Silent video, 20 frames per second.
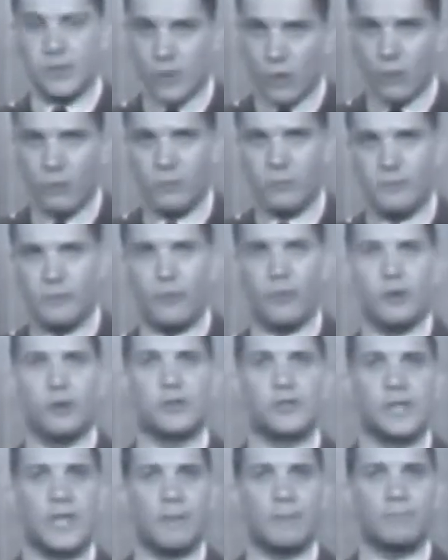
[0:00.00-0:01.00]
So, for
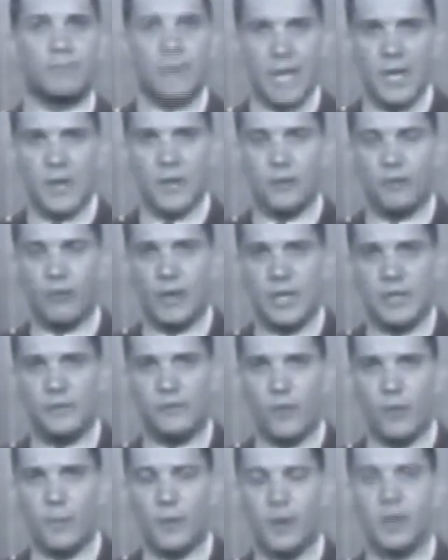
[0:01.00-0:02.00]
a step-down
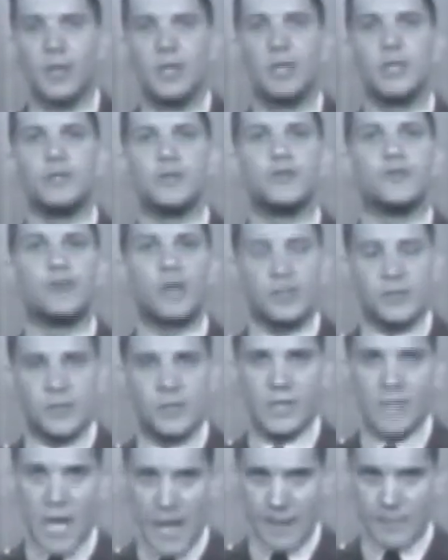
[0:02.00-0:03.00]
transformer, just
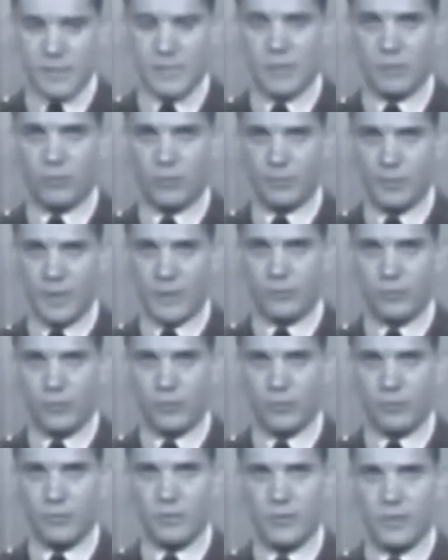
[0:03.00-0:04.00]
the opposite would be
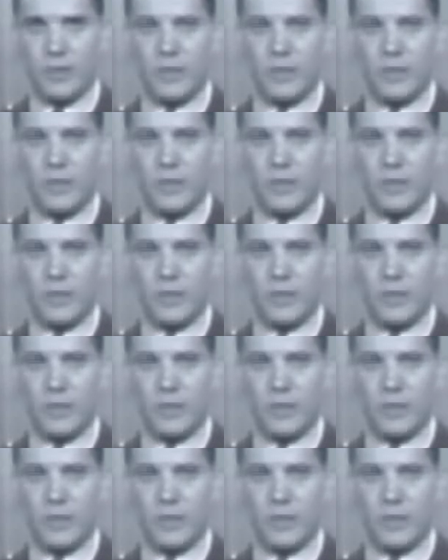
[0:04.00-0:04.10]
true.